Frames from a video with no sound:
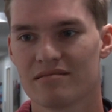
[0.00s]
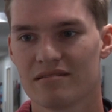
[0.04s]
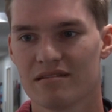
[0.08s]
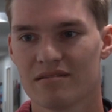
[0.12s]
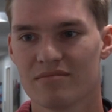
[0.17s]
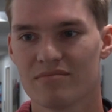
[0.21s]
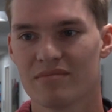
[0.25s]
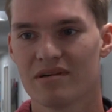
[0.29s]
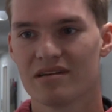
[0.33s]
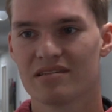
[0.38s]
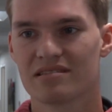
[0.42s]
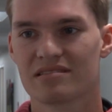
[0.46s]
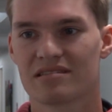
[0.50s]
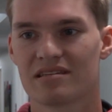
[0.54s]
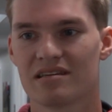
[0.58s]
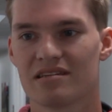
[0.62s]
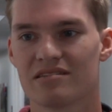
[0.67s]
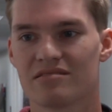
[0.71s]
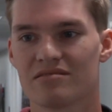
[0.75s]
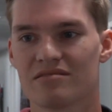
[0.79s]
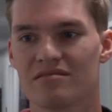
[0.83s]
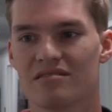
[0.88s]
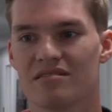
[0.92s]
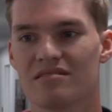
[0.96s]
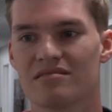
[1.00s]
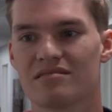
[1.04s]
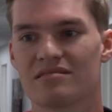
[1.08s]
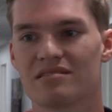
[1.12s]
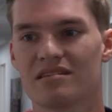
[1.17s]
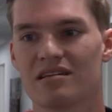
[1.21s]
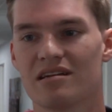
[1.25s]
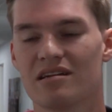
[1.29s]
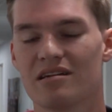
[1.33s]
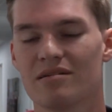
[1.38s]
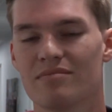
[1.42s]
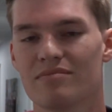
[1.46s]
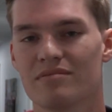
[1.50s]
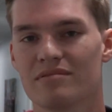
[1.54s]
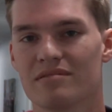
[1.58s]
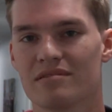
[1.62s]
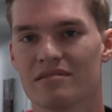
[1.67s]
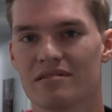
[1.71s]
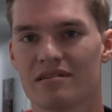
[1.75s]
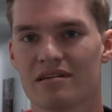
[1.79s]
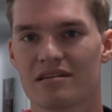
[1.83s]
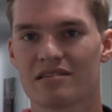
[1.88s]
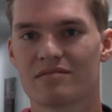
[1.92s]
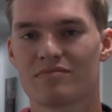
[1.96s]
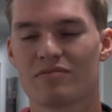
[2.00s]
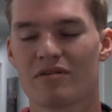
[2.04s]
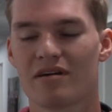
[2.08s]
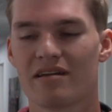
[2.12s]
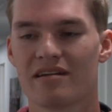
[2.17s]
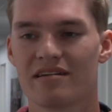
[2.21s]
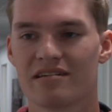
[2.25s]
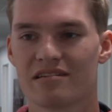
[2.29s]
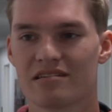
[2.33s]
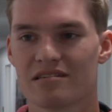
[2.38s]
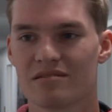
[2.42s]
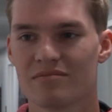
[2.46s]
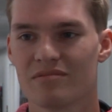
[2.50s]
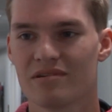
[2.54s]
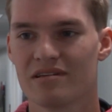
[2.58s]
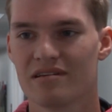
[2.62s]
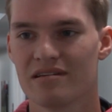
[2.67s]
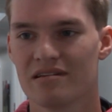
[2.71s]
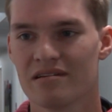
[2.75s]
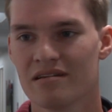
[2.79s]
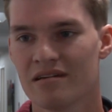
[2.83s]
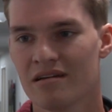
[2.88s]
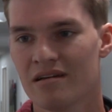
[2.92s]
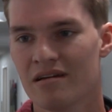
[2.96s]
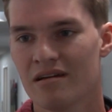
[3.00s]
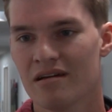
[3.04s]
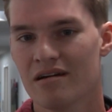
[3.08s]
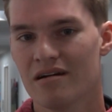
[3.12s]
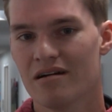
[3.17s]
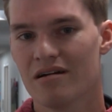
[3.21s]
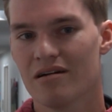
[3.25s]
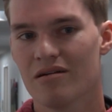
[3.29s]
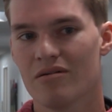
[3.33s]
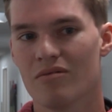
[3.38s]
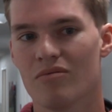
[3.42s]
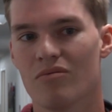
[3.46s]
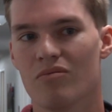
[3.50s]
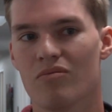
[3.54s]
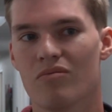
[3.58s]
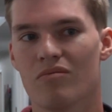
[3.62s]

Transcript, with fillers: getting my schedule all set up and explaining to me uh,